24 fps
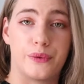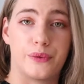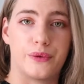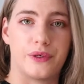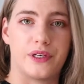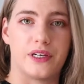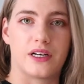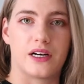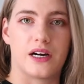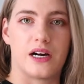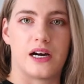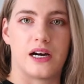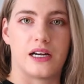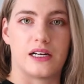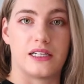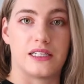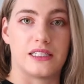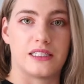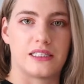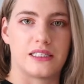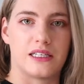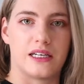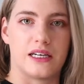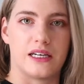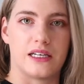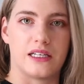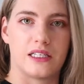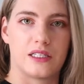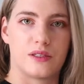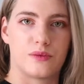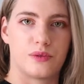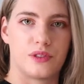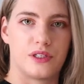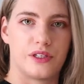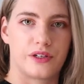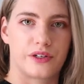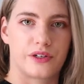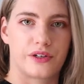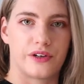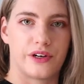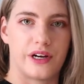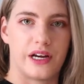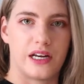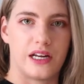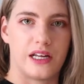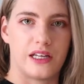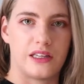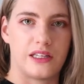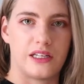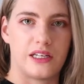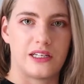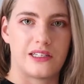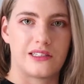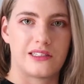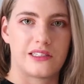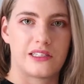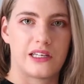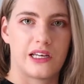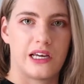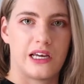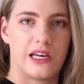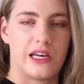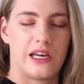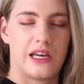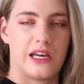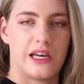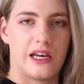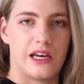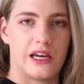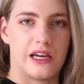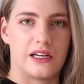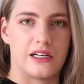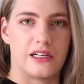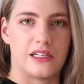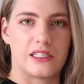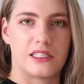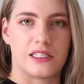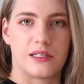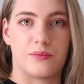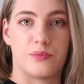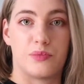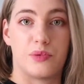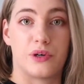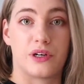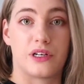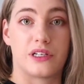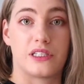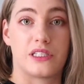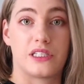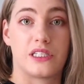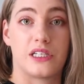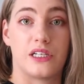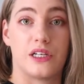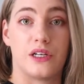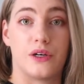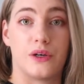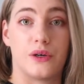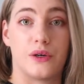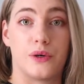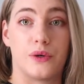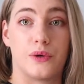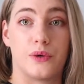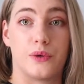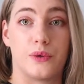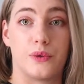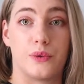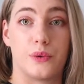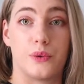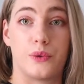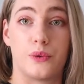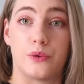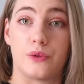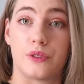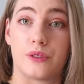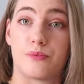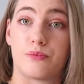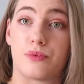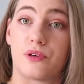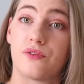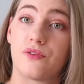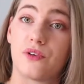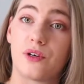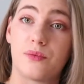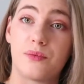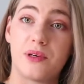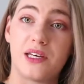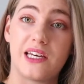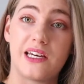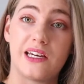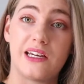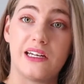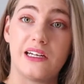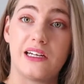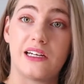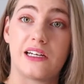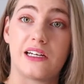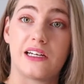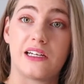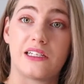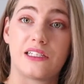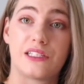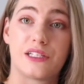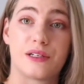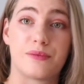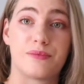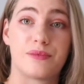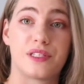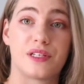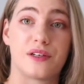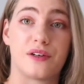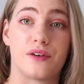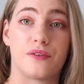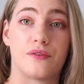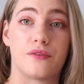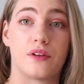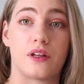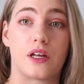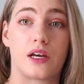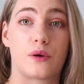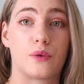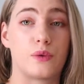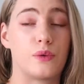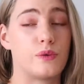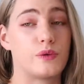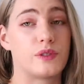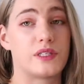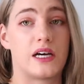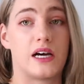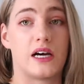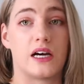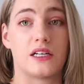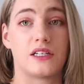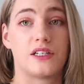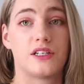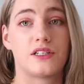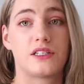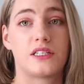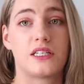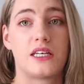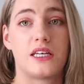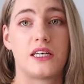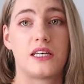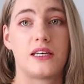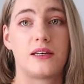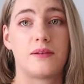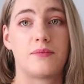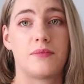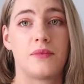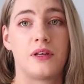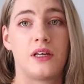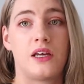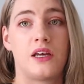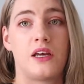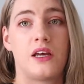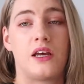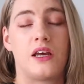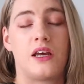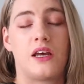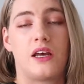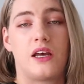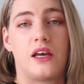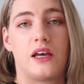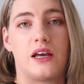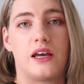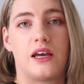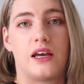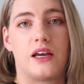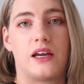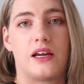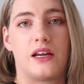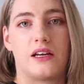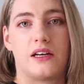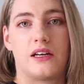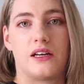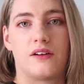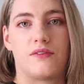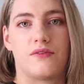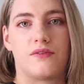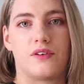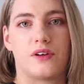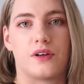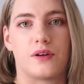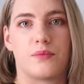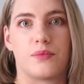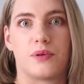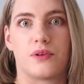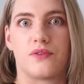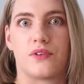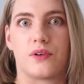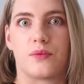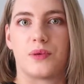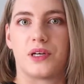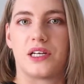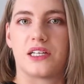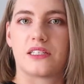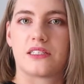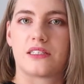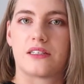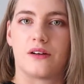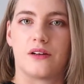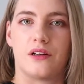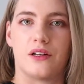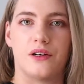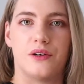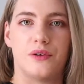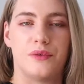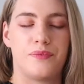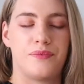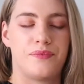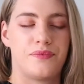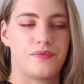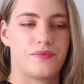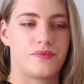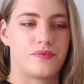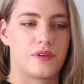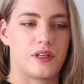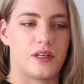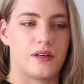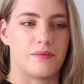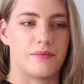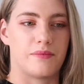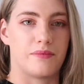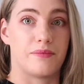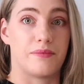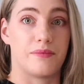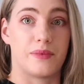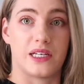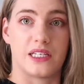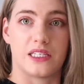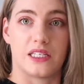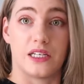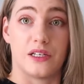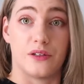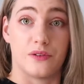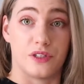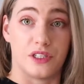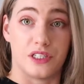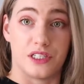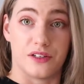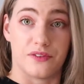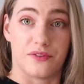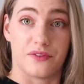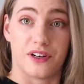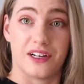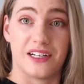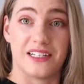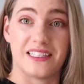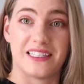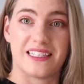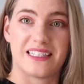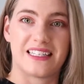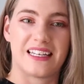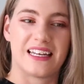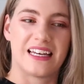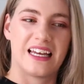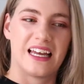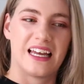who your audience is when you're creating these, and it's important to know who's performing it in terms of like who's on your team, and if you're performing it solo, it makes a huge difference.